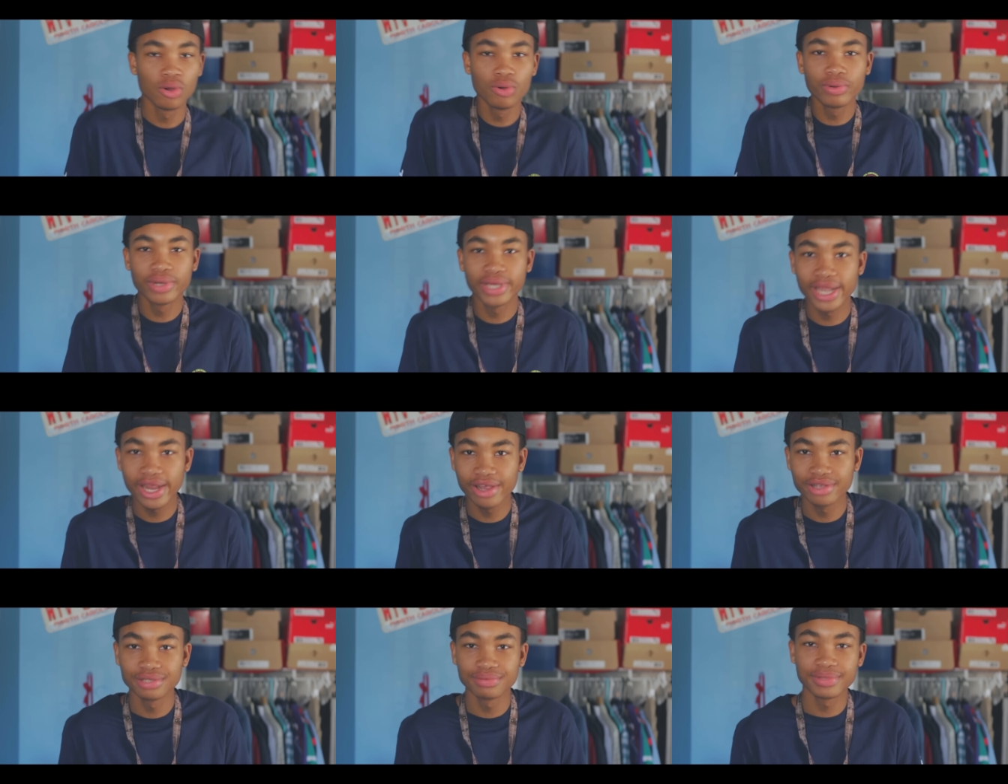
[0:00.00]
Who
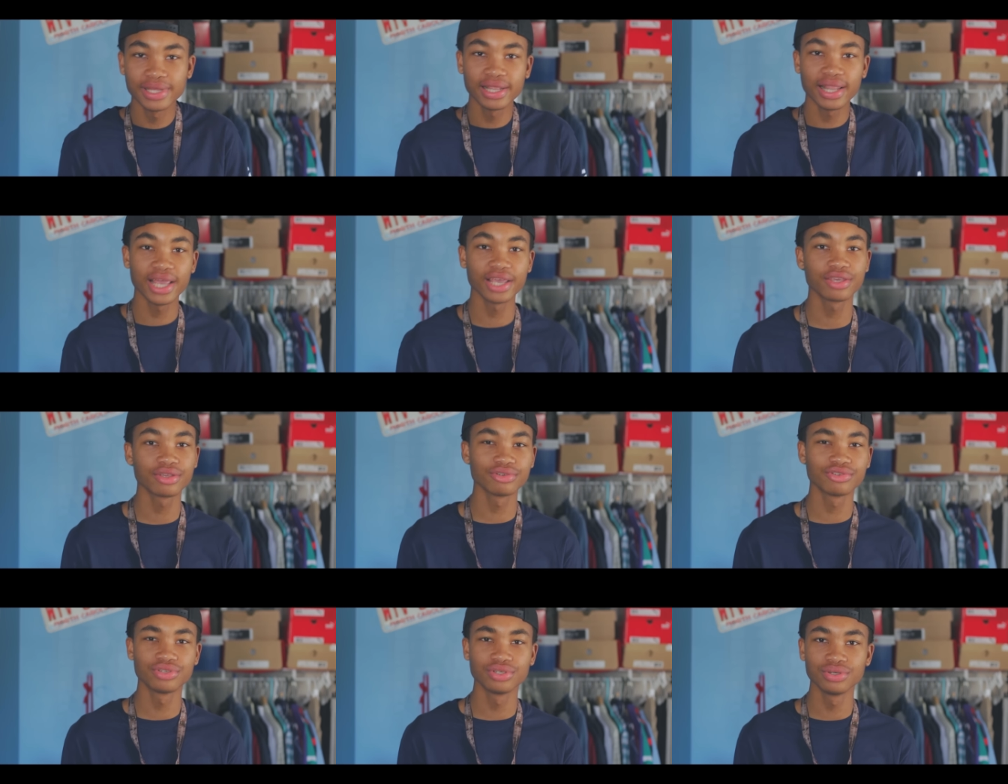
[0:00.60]
cares if they
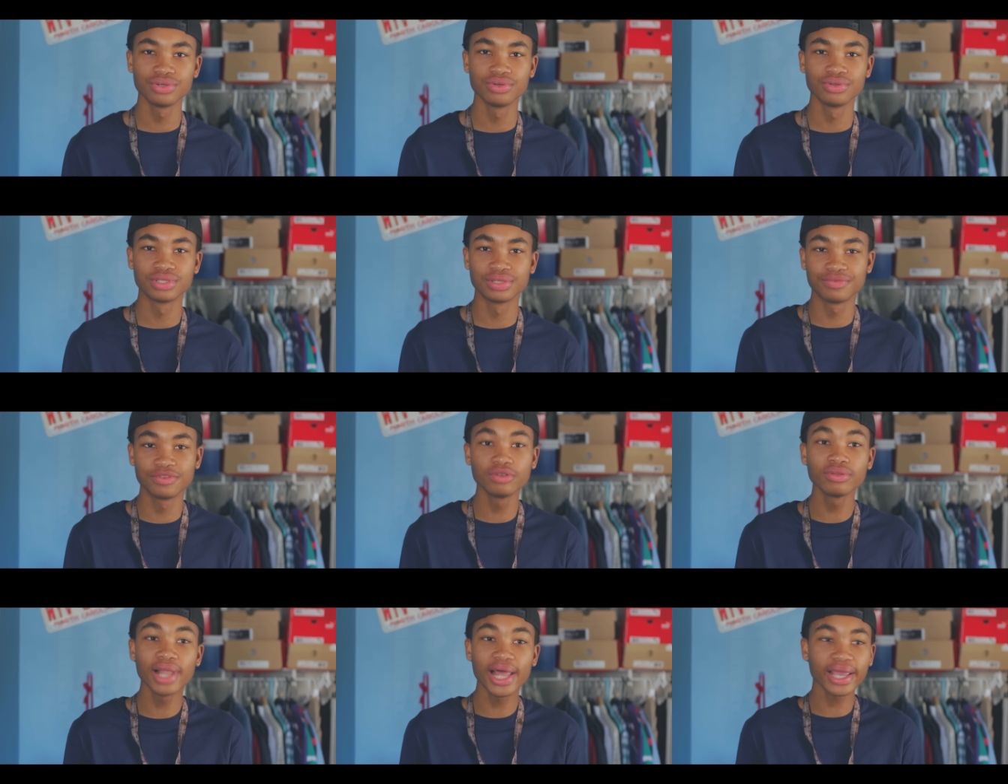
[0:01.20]
like your shoes?
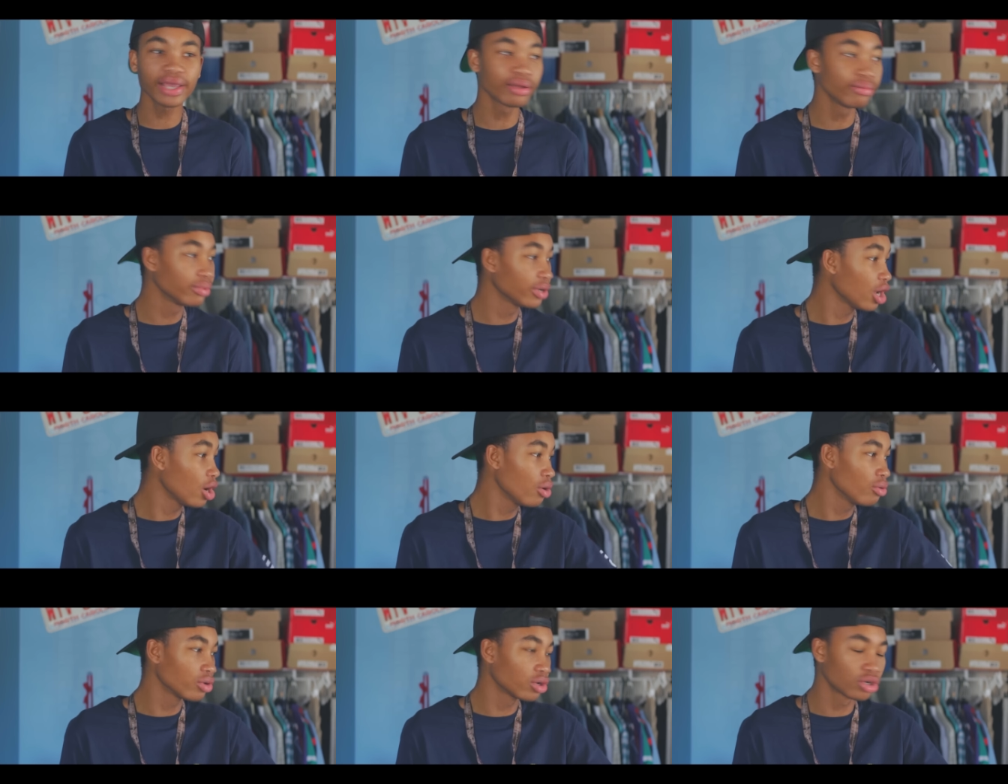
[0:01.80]
If you like them,
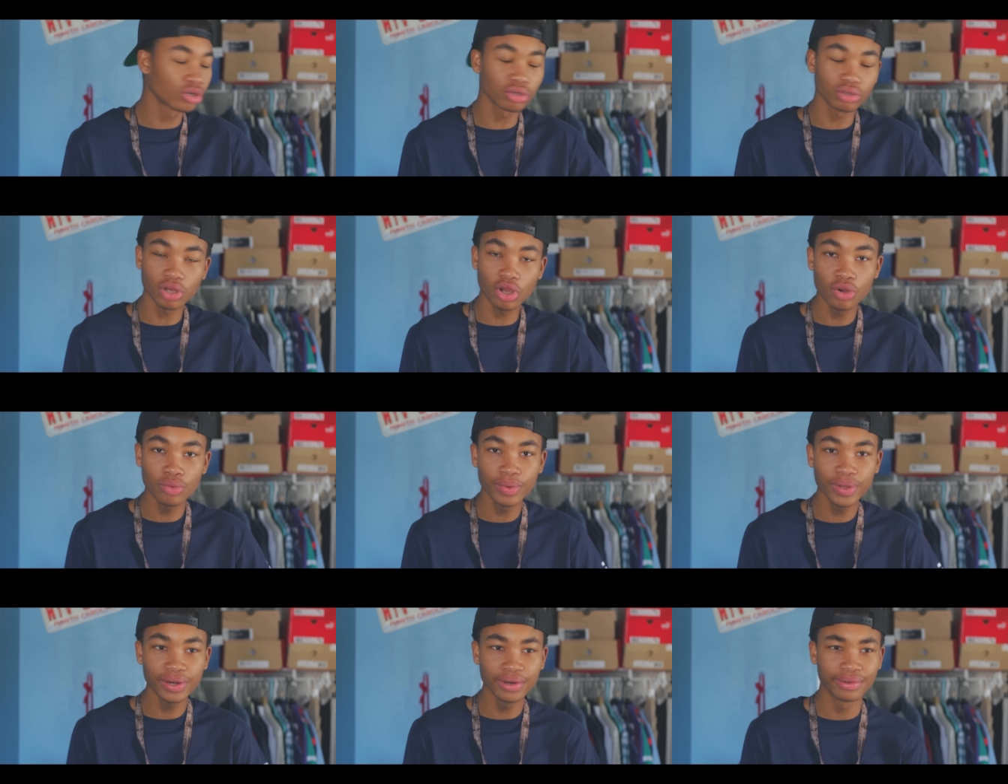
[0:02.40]
go
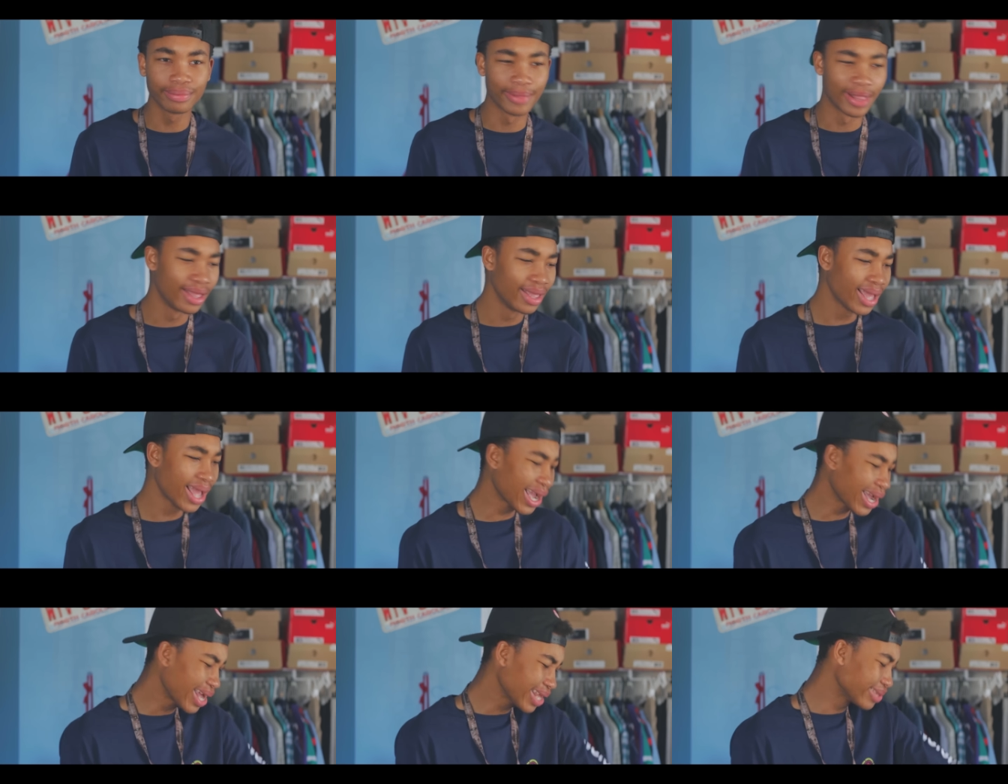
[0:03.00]
with them.
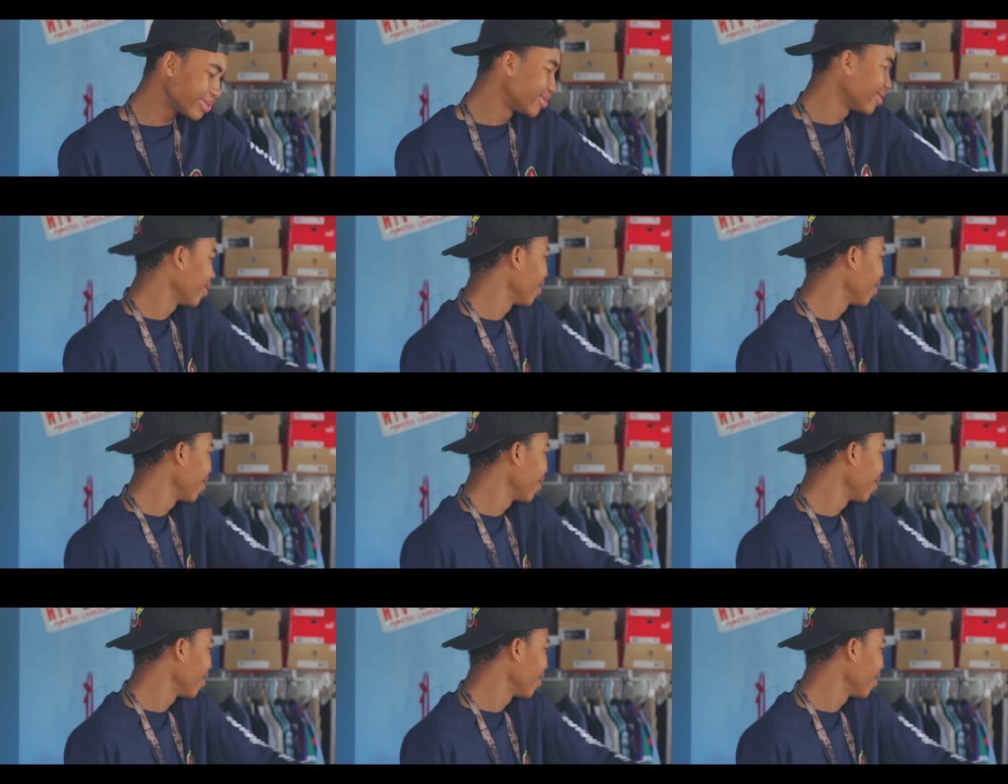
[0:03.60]
I got